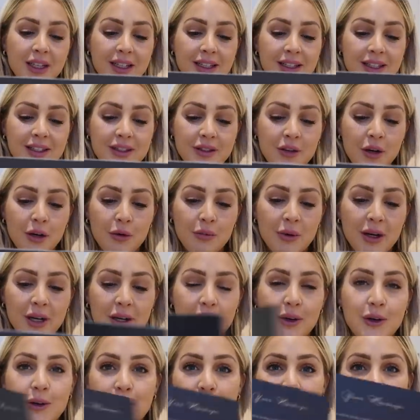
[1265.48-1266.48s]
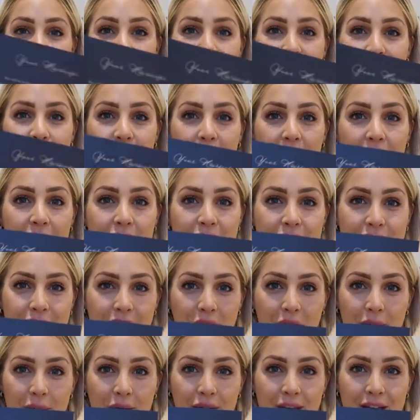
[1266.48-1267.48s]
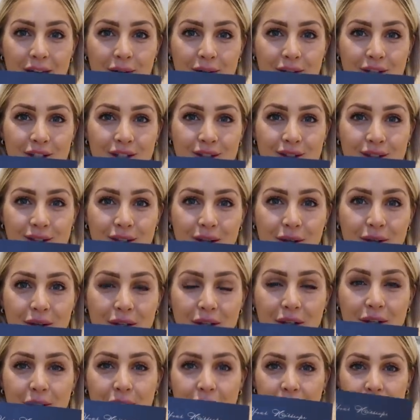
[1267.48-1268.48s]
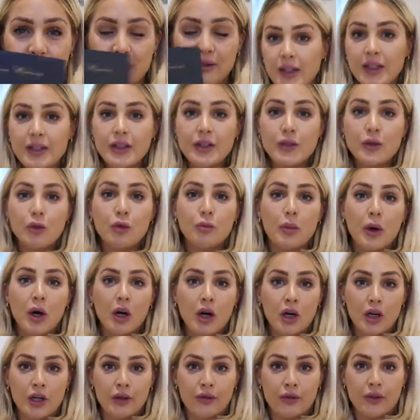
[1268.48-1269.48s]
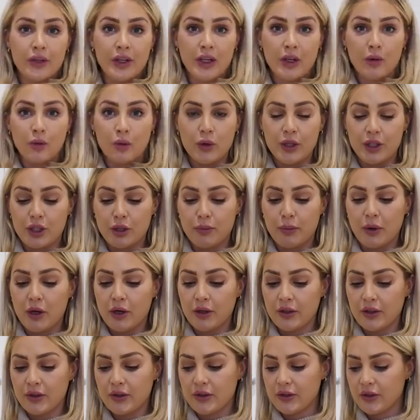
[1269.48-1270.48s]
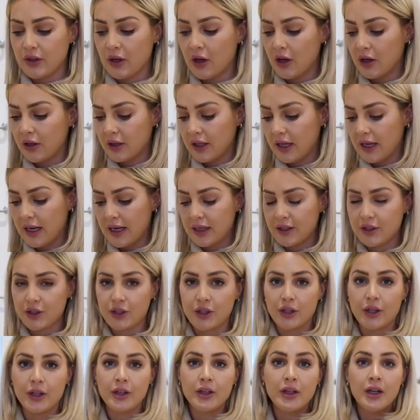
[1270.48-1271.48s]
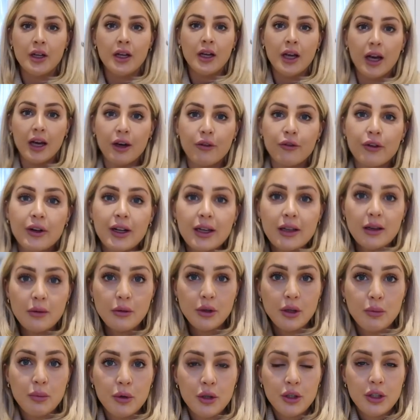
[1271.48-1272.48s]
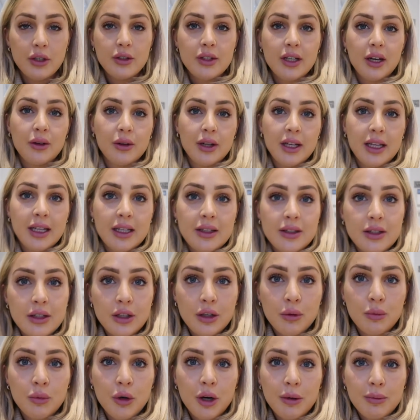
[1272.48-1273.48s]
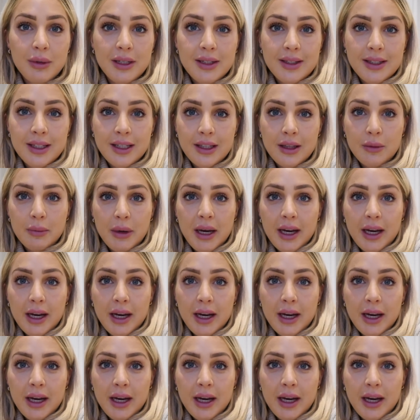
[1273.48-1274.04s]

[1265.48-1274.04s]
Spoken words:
And it's got my whole little horoscope on there, which is so cute. And this is all part of the Wish Upon a Star collection. I feel like I'm going to put you down here so you can properly see the